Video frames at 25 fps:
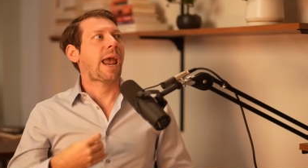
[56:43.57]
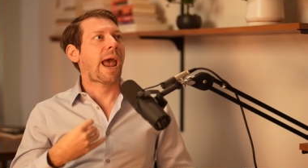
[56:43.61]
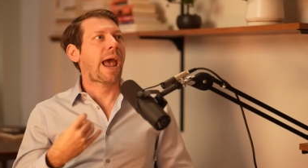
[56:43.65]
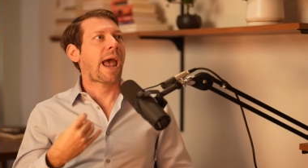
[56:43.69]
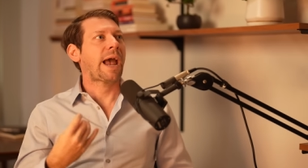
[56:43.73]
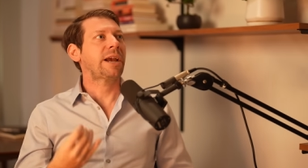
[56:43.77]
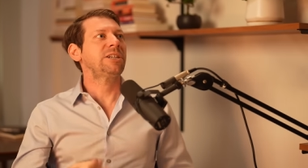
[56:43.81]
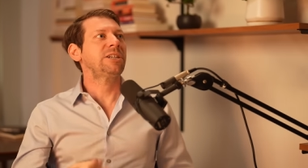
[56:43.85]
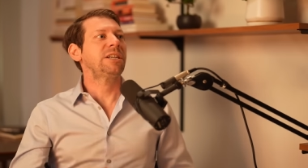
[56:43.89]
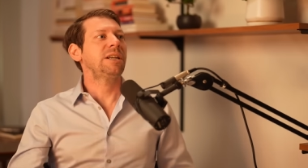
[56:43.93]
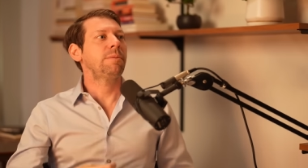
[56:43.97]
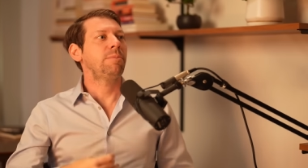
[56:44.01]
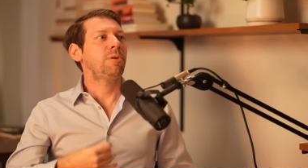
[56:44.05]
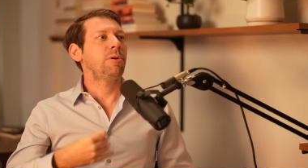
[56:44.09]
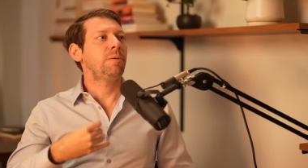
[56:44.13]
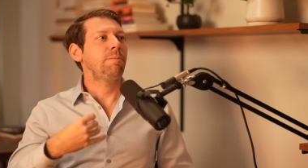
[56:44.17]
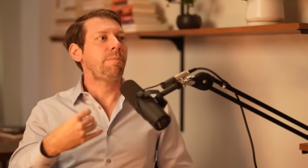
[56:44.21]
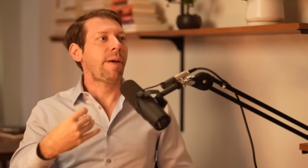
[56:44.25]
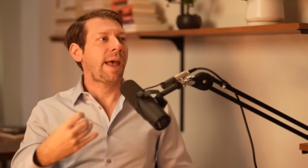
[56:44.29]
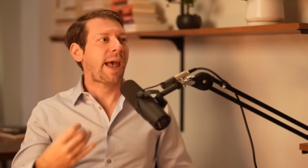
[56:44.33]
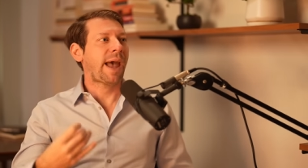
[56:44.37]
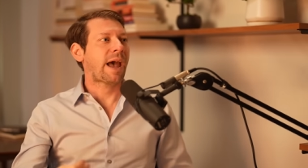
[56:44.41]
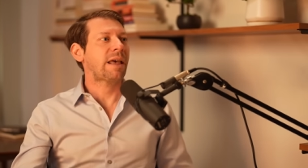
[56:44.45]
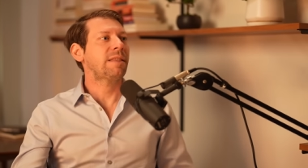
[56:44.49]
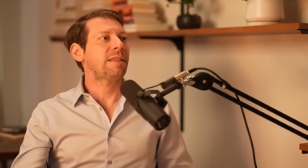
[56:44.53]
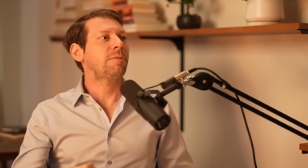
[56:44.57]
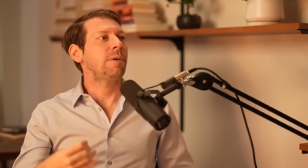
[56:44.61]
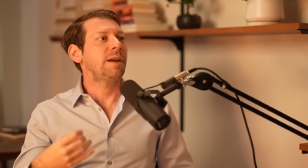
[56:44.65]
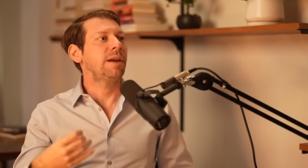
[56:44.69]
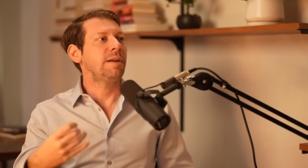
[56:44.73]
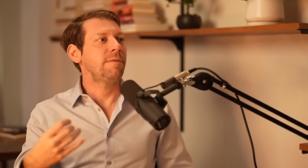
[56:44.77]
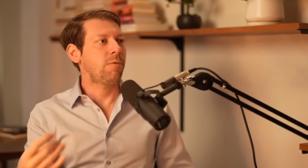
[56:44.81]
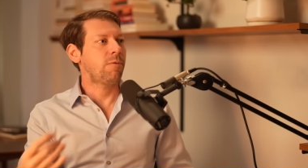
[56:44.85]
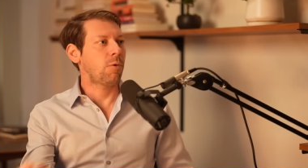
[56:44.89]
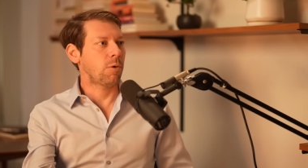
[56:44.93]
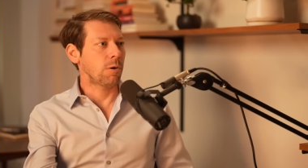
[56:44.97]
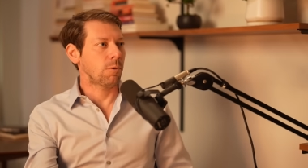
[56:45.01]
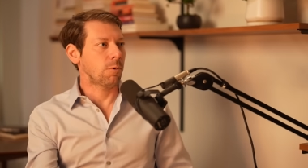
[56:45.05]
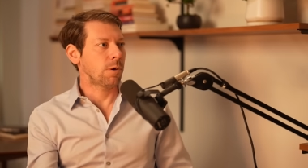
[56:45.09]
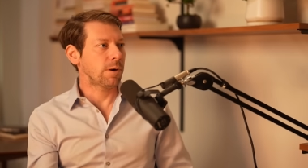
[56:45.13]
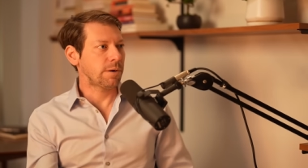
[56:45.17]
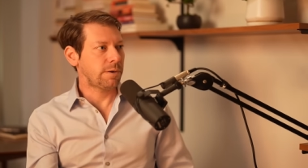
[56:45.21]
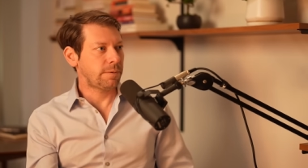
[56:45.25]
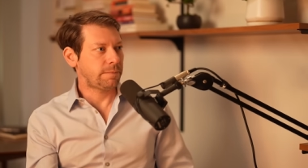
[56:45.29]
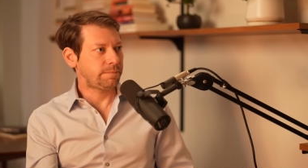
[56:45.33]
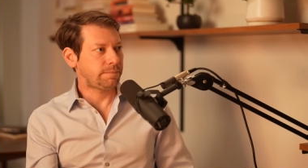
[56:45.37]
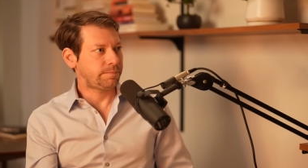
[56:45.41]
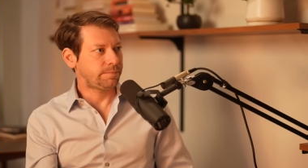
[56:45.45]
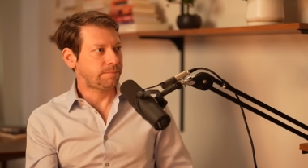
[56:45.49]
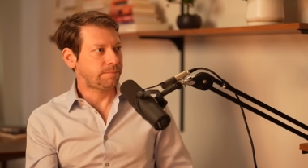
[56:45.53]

actionable pathway forward,